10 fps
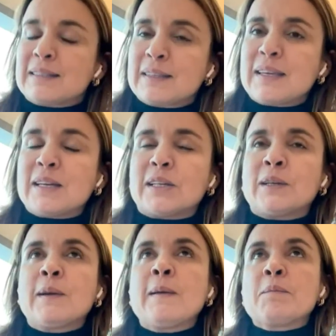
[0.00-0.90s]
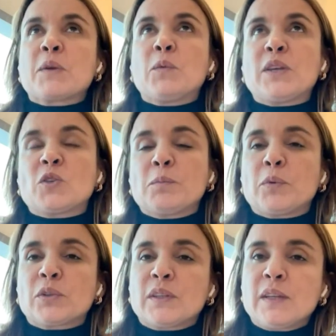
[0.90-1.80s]
Last year, we
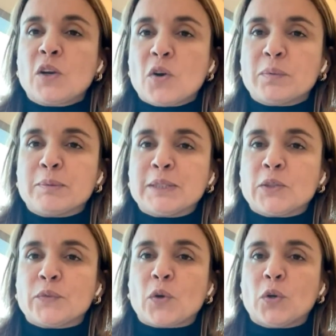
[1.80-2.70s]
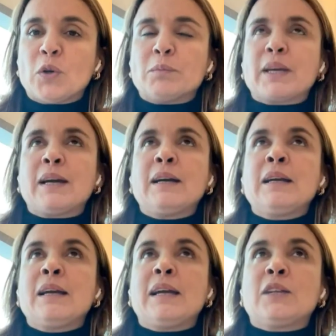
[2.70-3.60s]
supported the government of Colombia
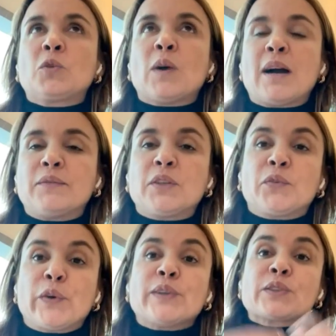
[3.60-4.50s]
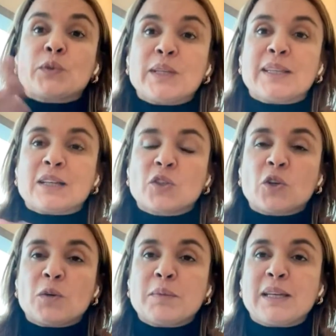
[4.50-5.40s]
to have the first green
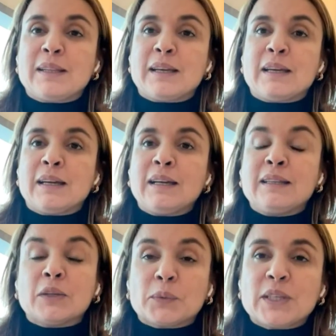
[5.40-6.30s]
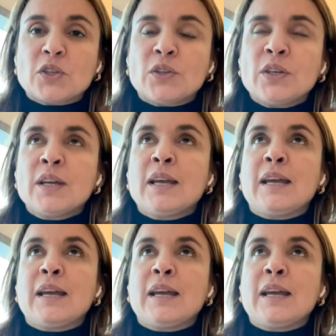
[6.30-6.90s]
taxonomy in the region,